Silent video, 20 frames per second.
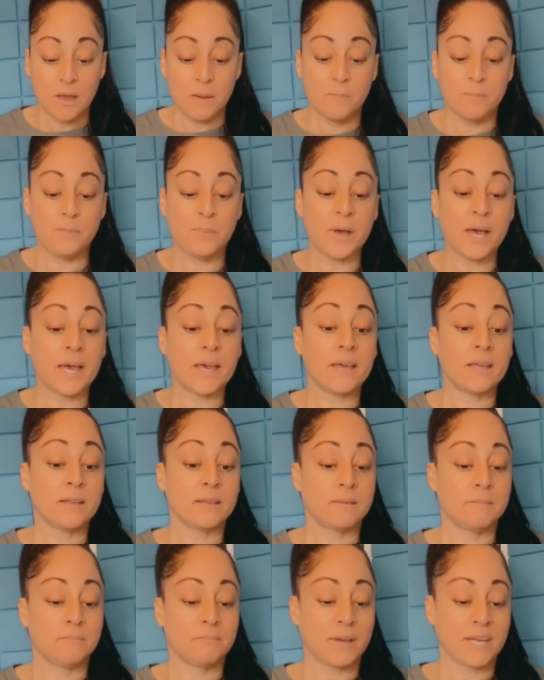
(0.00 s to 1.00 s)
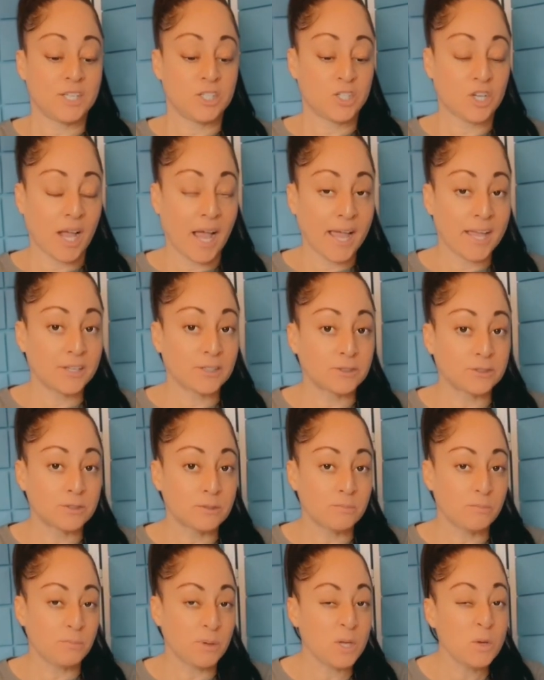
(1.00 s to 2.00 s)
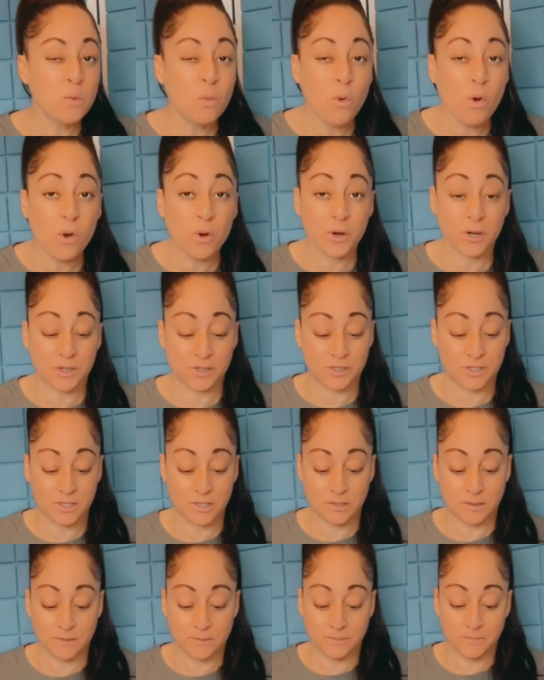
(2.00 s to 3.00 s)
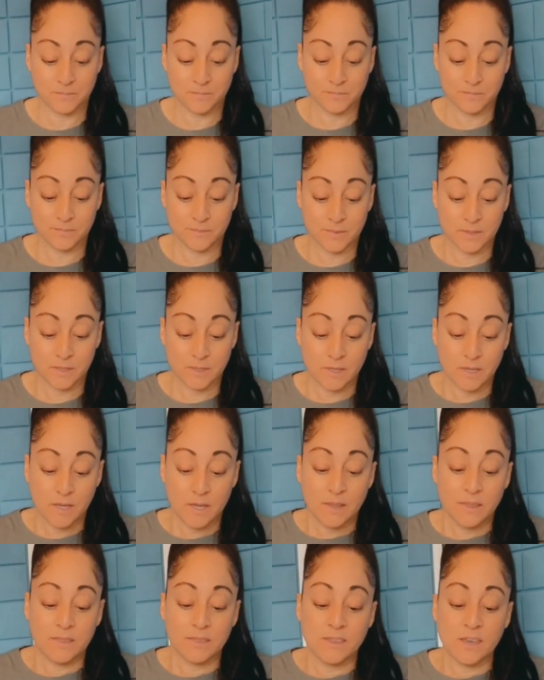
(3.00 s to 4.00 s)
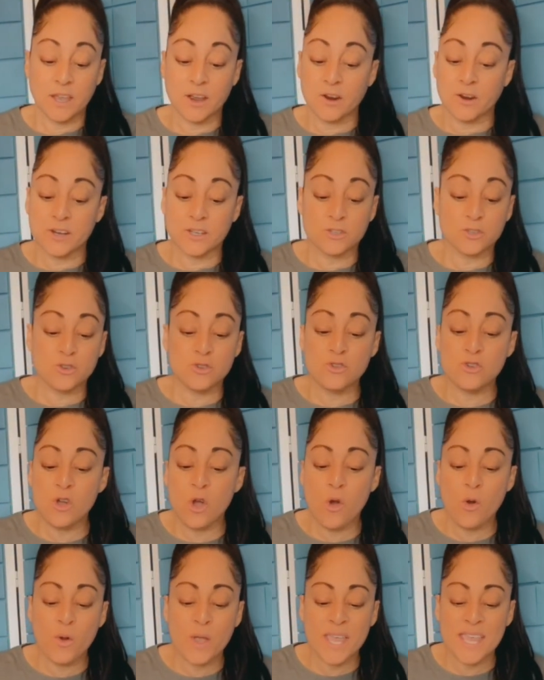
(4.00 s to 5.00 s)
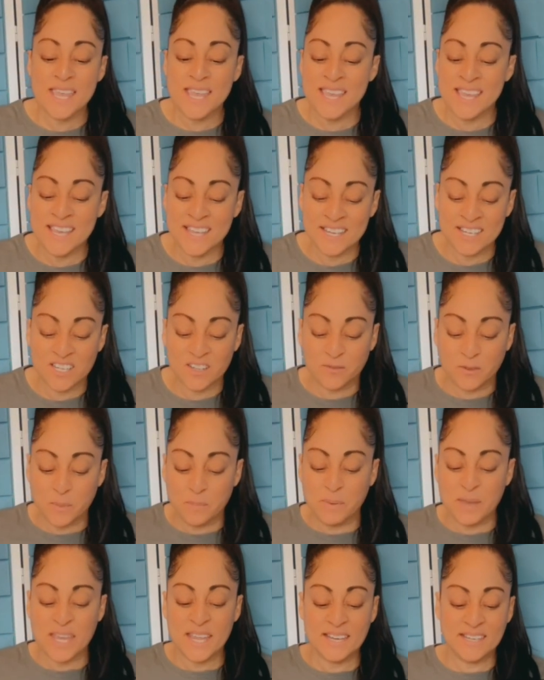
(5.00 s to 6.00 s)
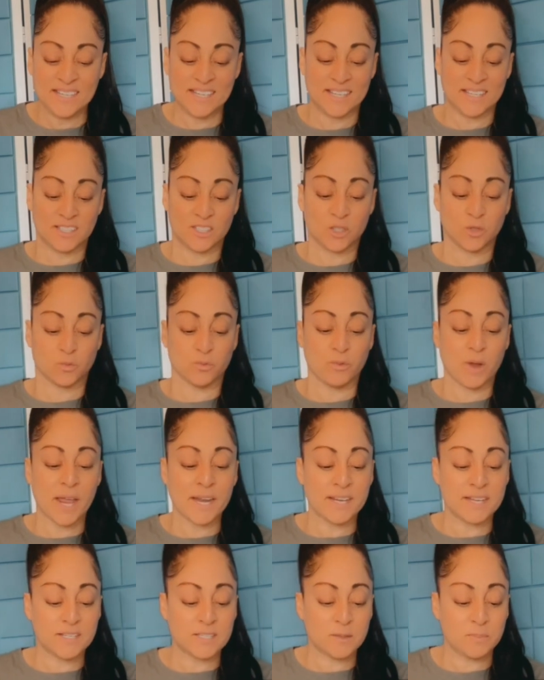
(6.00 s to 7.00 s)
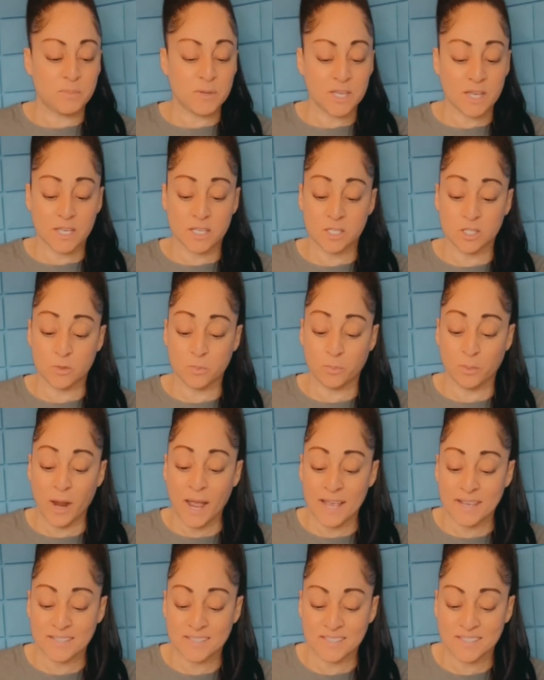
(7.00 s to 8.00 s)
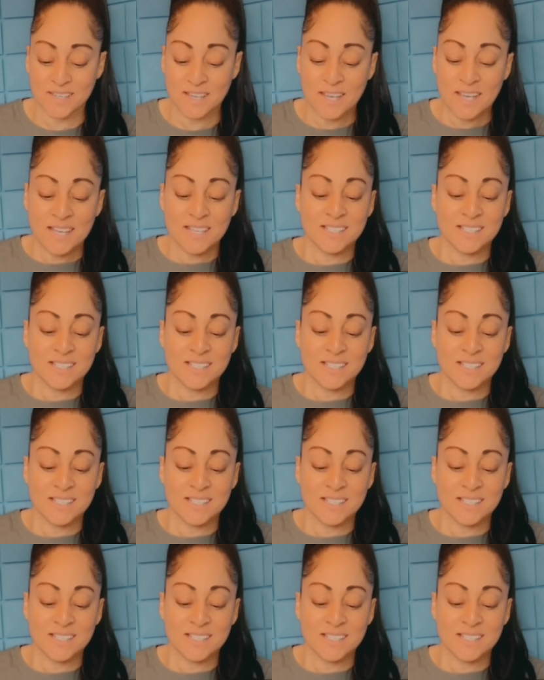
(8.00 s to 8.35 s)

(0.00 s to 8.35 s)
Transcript: But, my child, be warned. There is no end of opinions ready to be expressed.